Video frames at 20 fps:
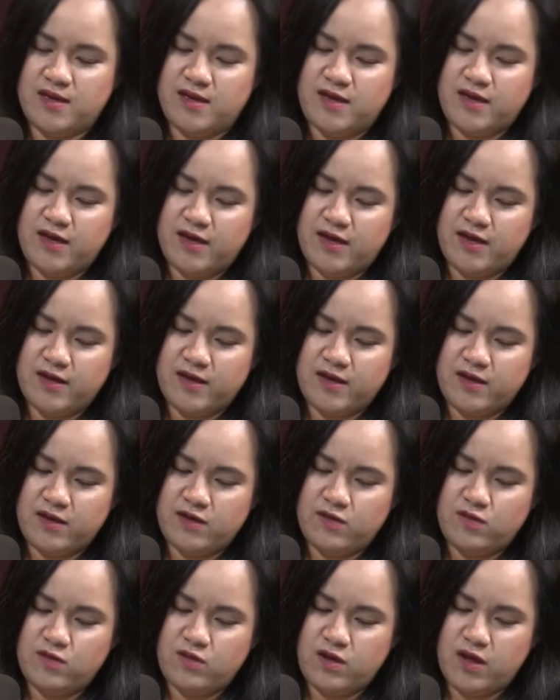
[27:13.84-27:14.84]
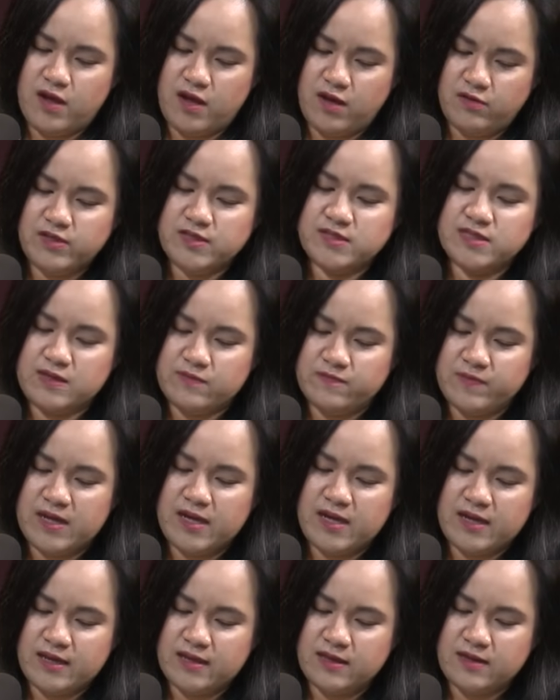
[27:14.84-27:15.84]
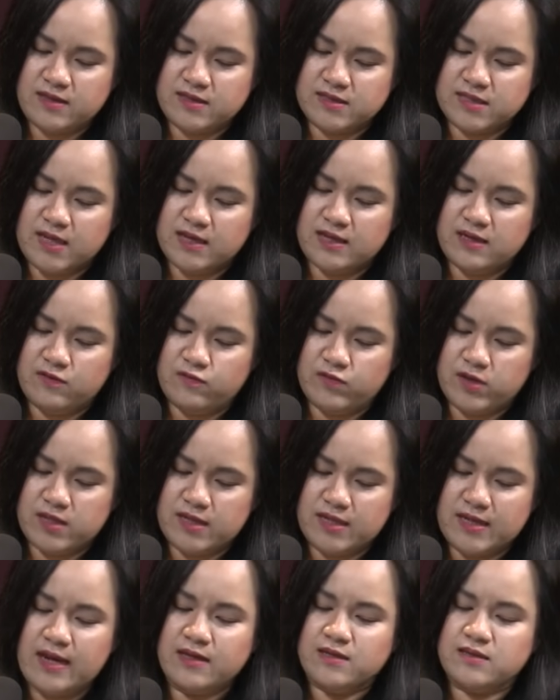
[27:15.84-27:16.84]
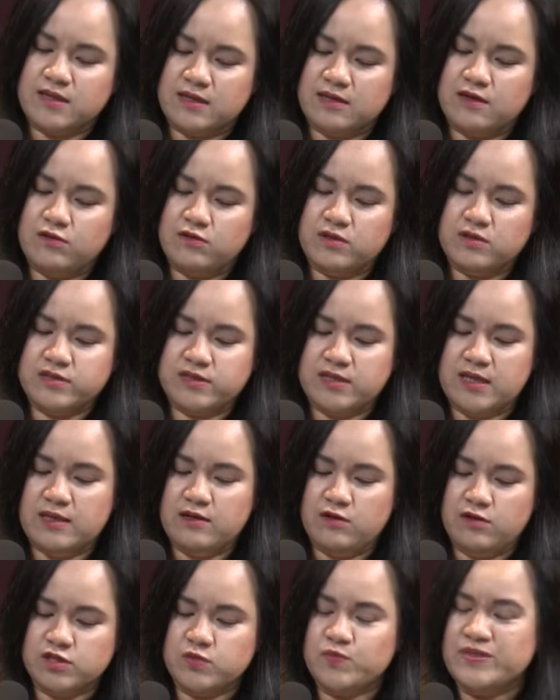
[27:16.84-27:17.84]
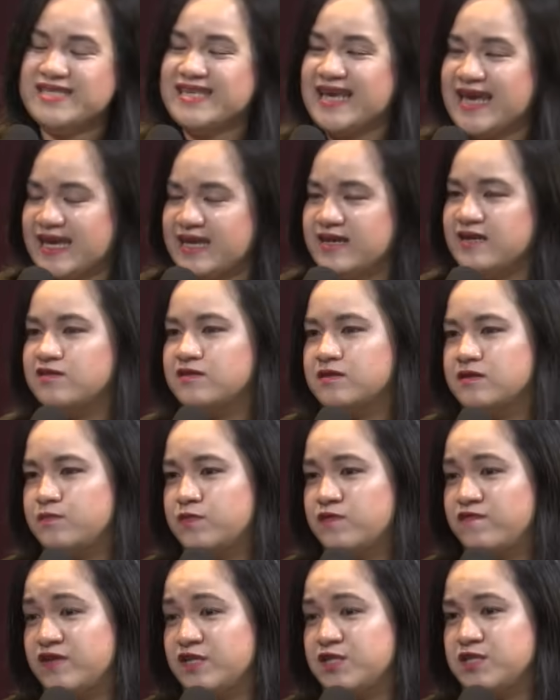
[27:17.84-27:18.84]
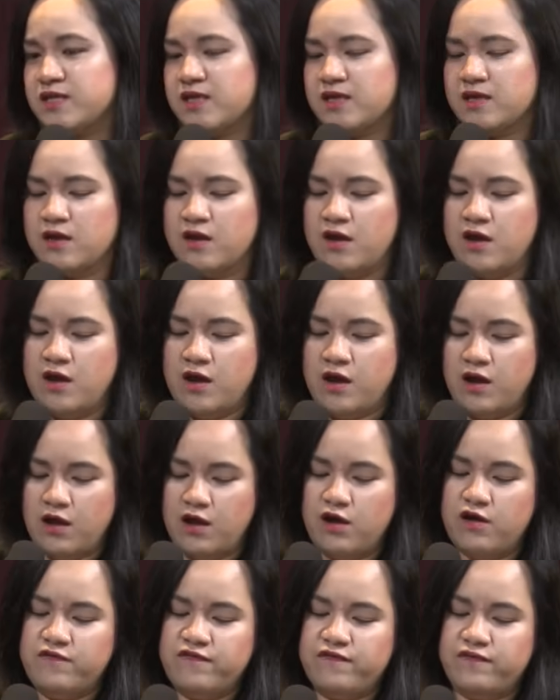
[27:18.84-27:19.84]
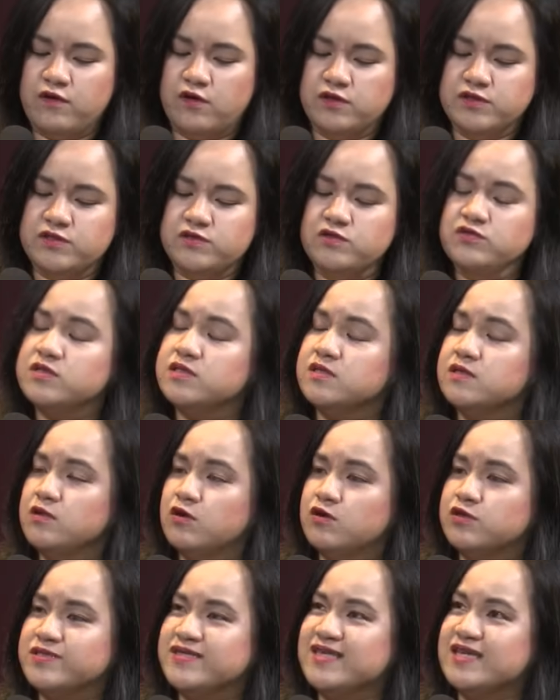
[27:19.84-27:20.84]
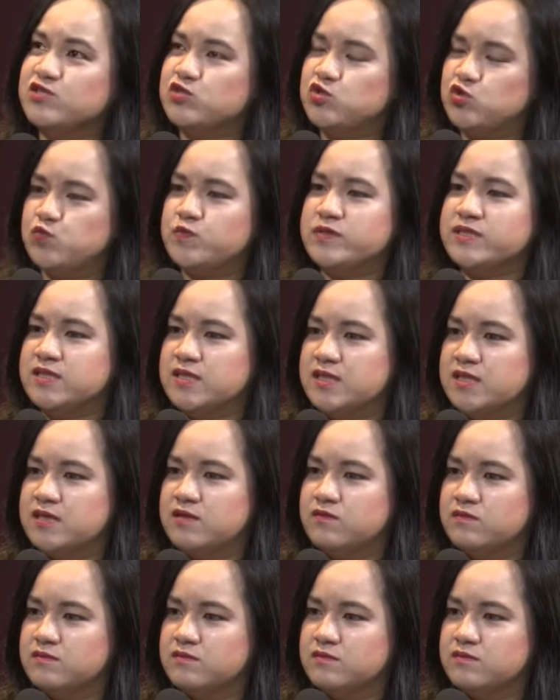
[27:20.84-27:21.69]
how does it apply exactly when enacting local state laws pertaining to the provisioning of constitutional laws that supersede it?